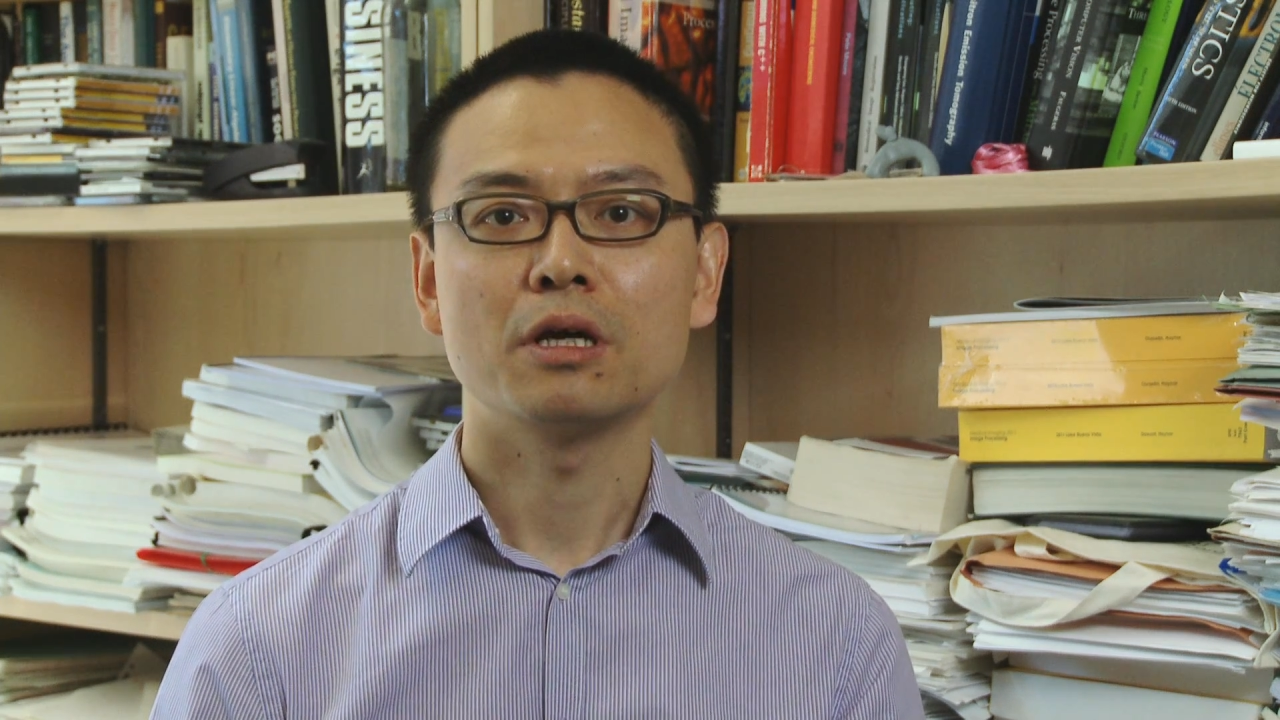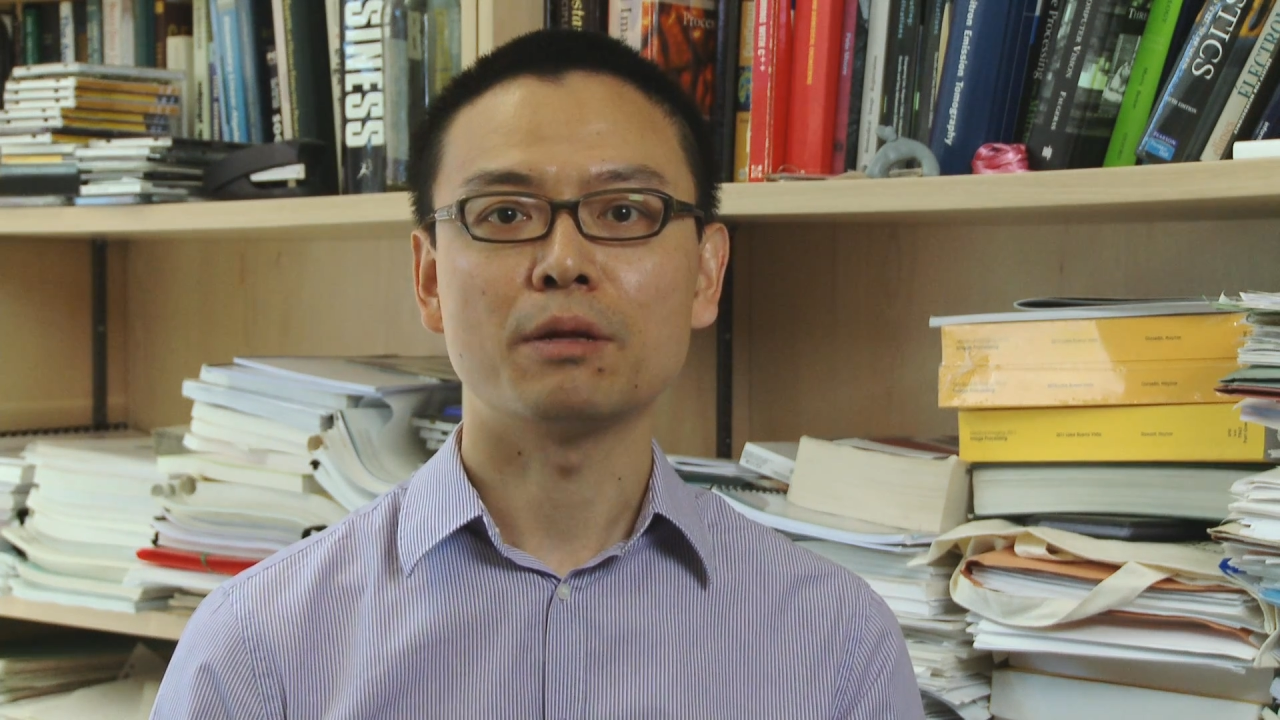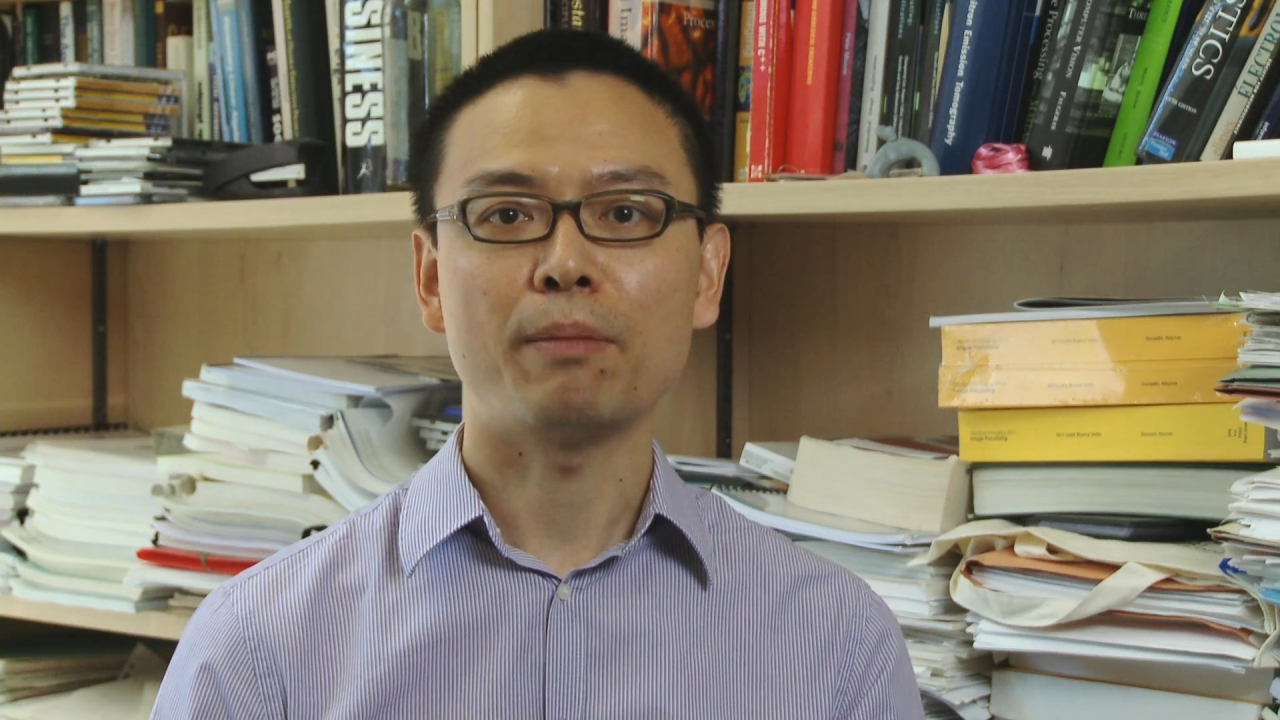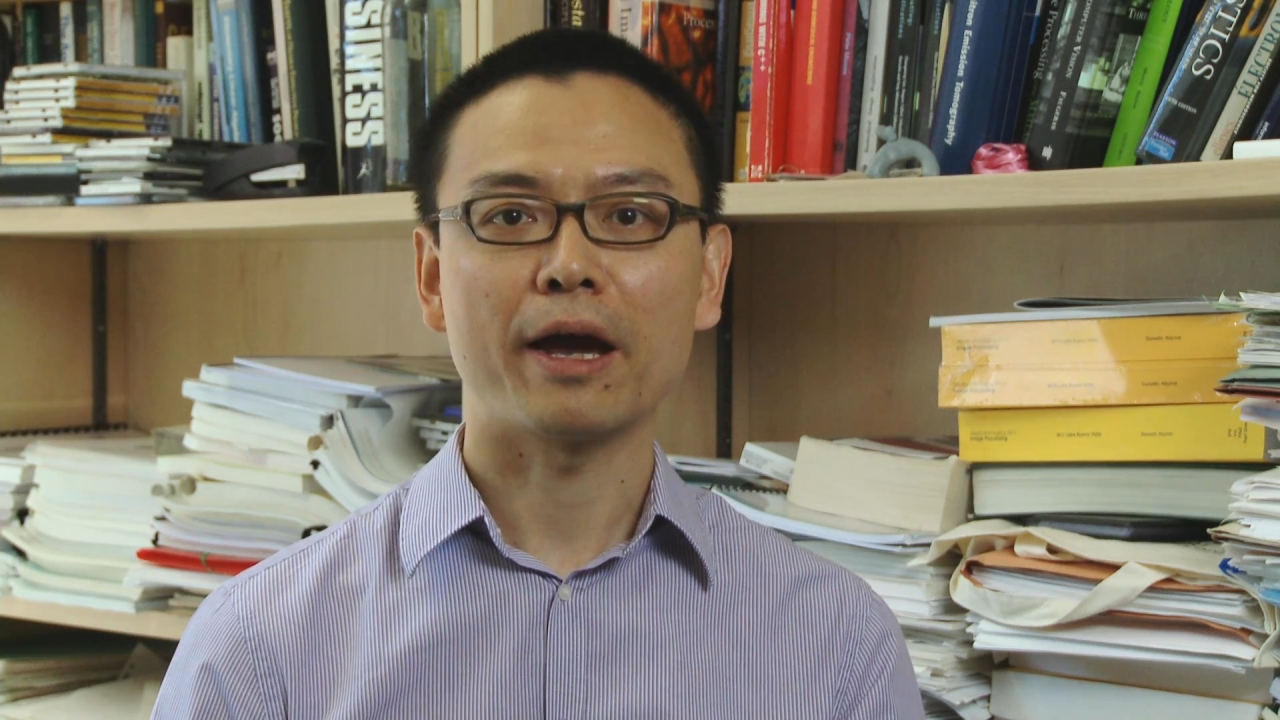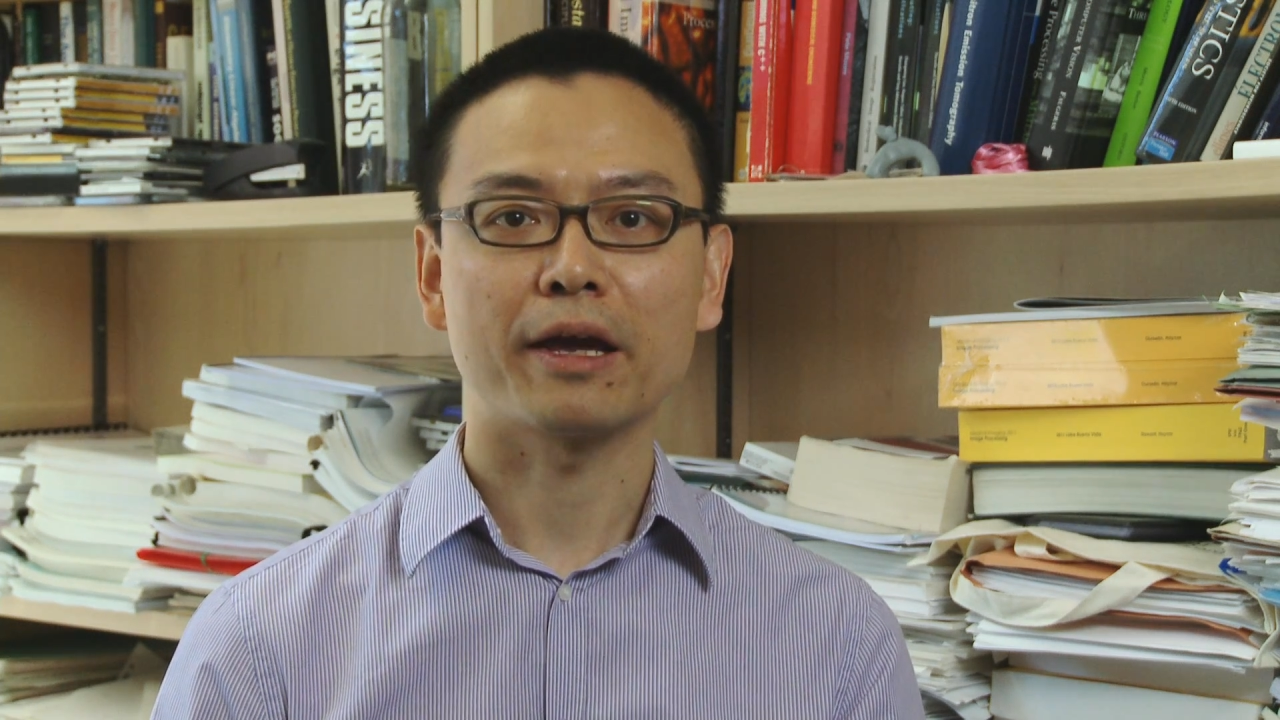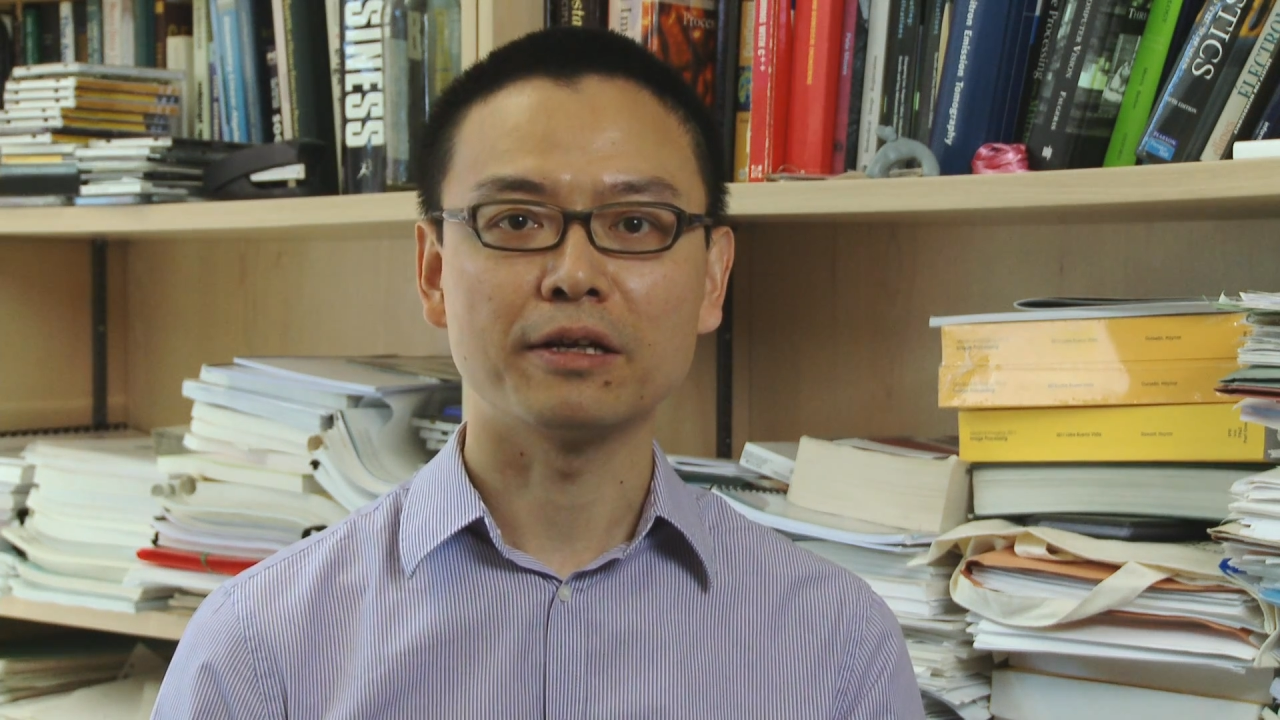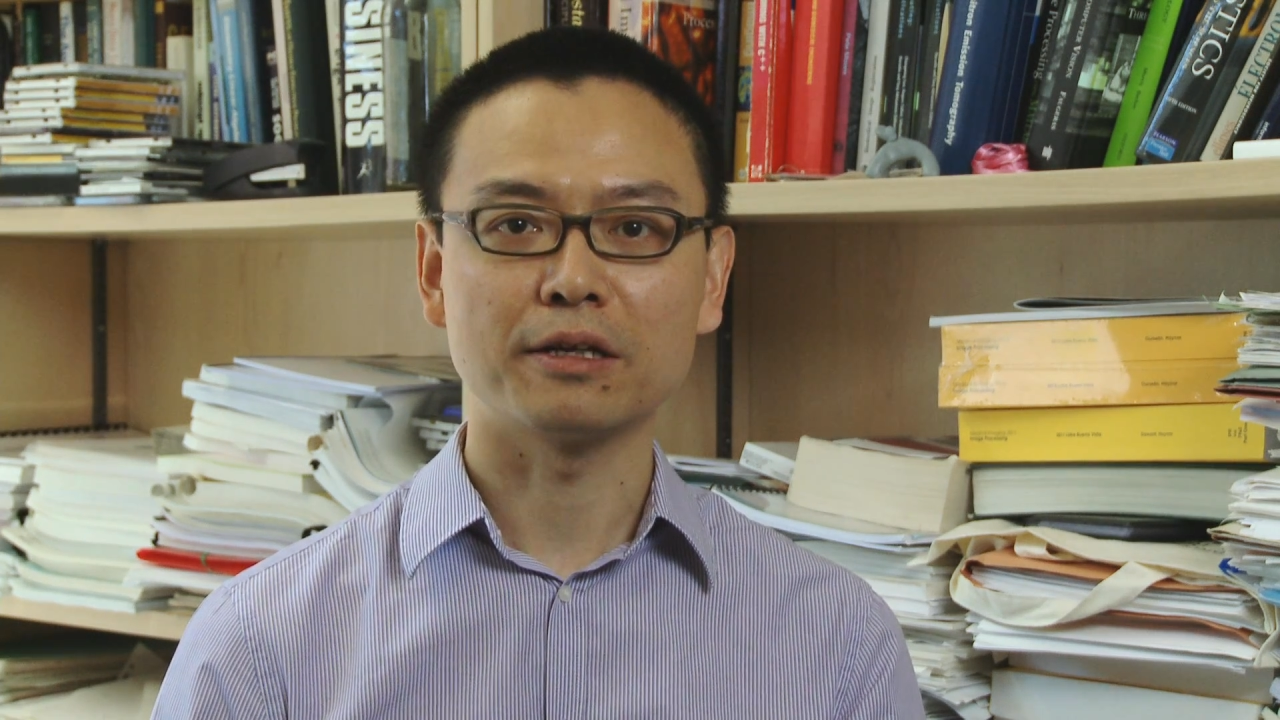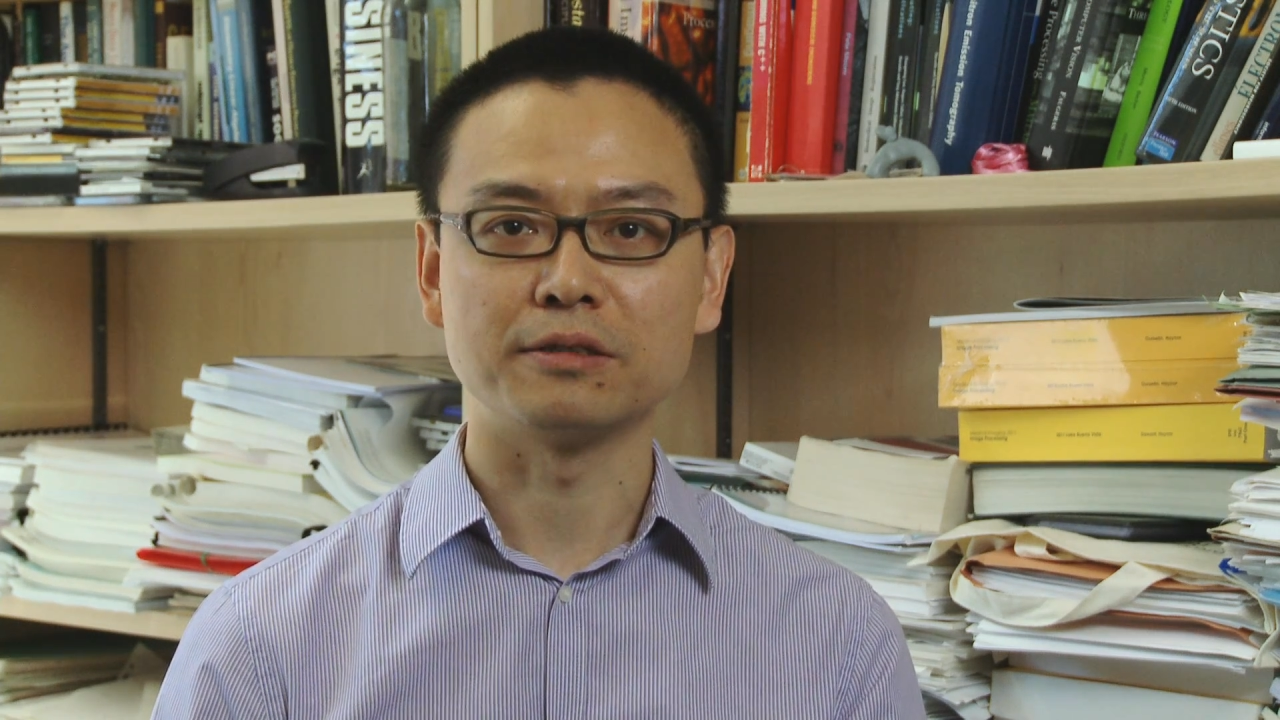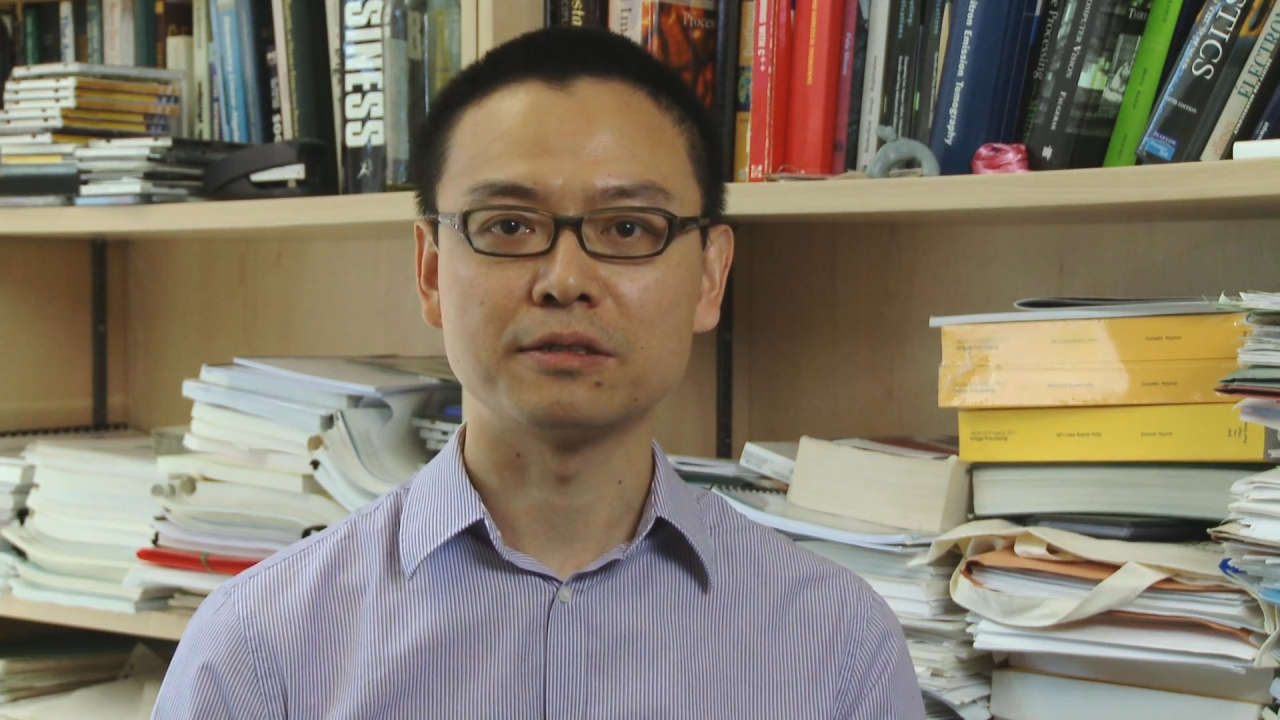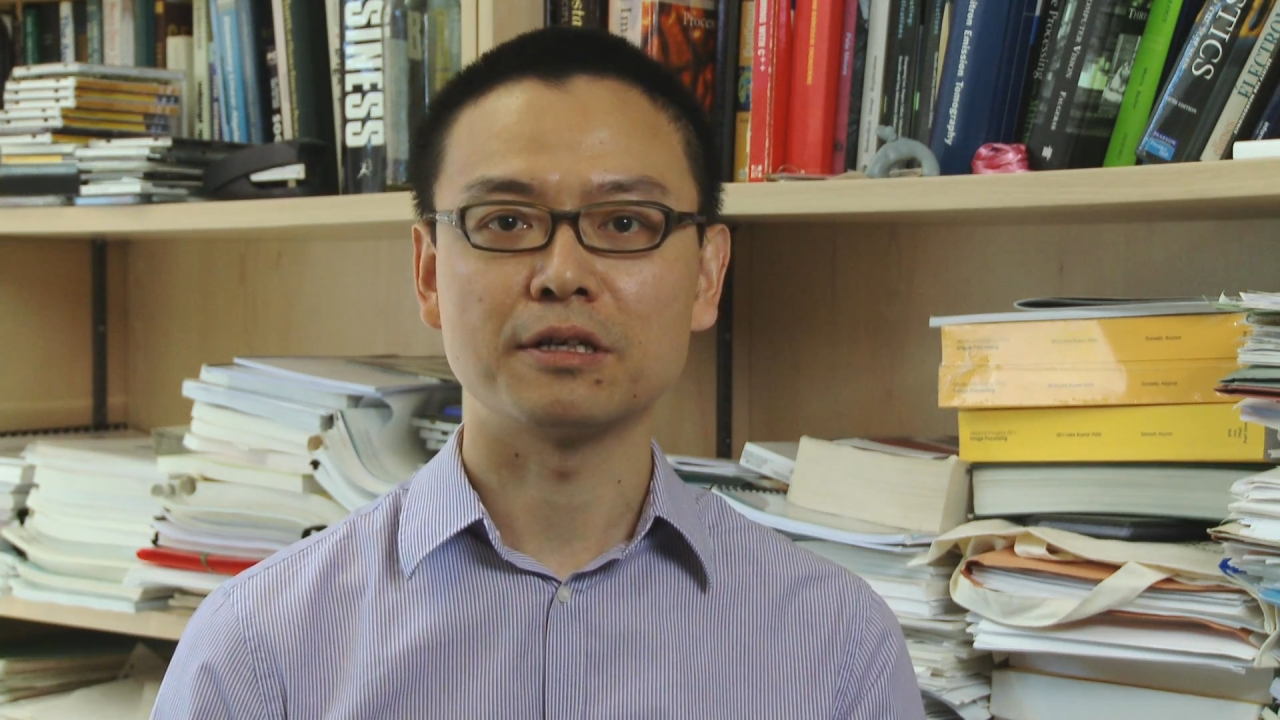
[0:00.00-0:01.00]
the Parkinson's